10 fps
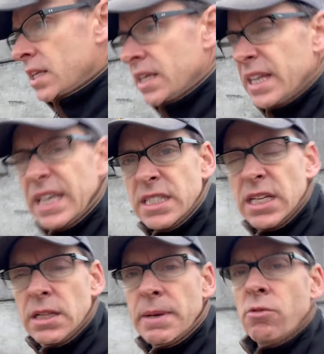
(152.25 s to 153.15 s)
it gets a
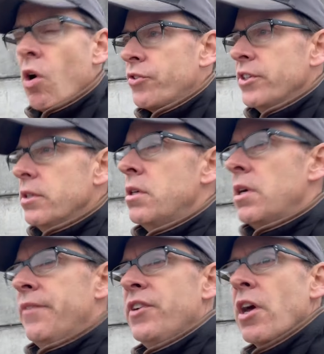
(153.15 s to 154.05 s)
little bit rotten
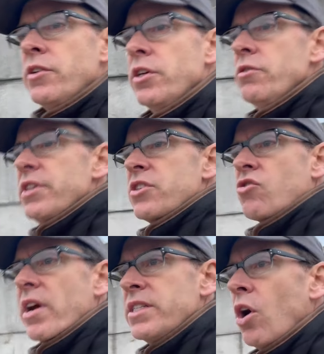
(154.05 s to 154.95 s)
if you don't use it
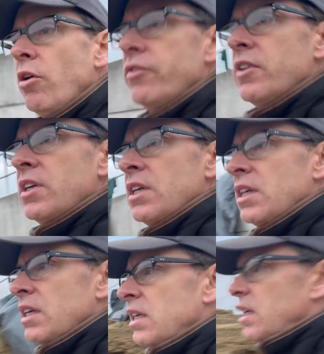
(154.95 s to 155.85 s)
straight off.
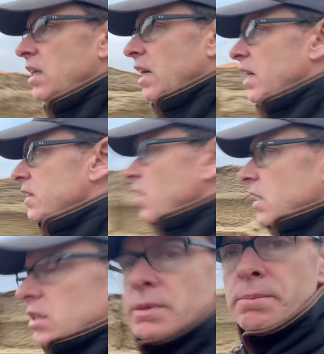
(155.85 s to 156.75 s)
It's going a
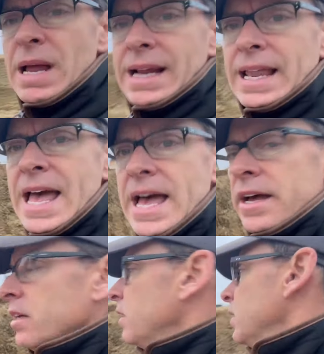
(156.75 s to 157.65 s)
little bit black there.
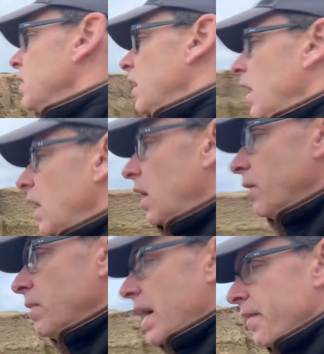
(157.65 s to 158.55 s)

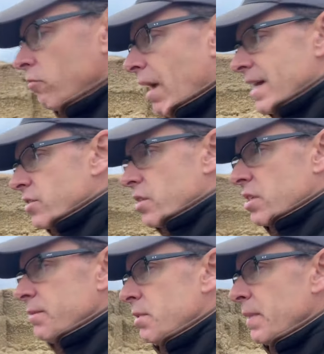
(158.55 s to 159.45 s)
And the rats just
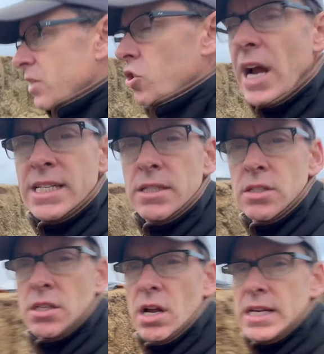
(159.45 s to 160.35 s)
seem to be attracted
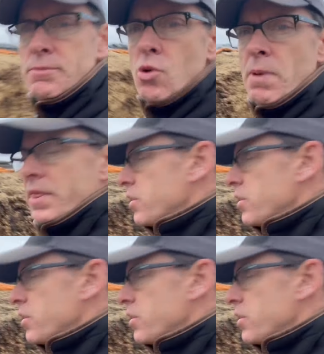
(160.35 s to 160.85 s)
slightly more by the